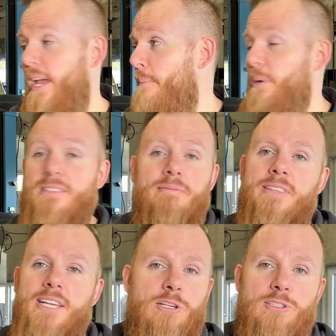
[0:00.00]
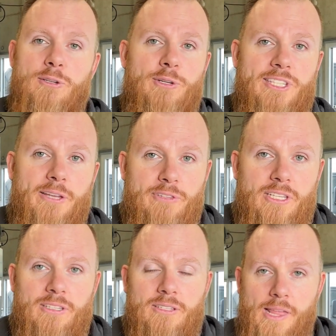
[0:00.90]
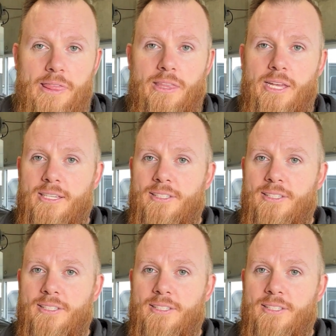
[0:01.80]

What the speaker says: but that's also a safety thing.